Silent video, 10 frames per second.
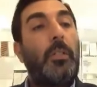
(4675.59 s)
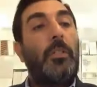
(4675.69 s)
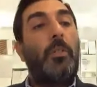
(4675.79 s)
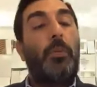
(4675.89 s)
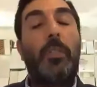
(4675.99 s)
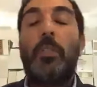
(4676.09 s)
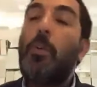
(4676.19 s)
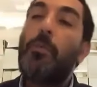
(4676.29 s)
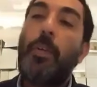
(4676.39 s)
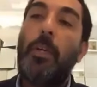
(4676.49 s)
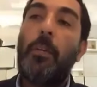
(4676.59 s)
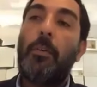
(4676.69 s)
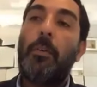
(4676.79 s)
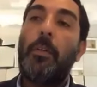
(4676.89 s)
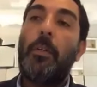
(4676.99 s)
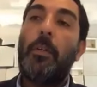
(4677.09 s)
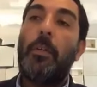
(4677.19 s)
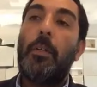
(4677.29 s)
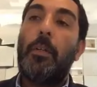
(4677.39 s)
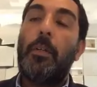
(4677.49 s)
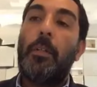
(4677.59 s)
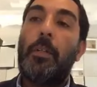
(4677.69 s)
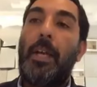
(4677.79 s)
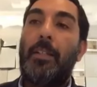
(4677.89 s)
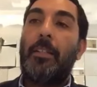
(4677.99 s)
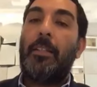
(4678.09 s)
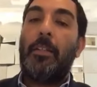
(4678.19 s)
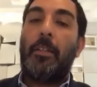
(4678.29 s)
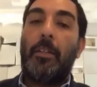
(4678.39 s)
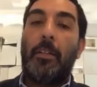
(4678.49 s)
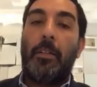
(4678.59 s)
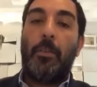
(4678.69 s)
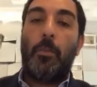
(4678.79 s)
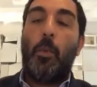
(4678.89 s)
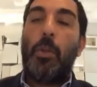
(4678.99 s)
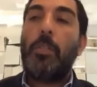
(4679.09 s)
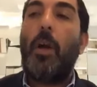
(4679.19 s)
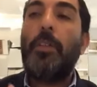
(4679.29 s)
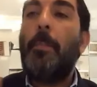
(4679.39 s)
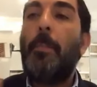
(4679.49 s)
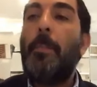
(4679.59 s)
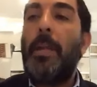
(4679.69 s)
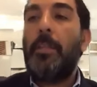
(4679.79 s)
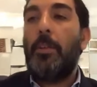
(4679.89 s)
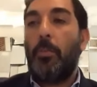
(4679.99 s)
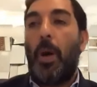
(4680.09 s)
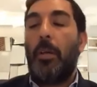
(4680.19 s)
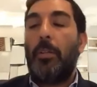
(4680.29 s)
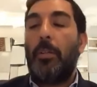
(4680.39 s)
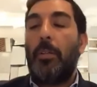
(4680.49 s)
So we see over here that what's on the menu, on the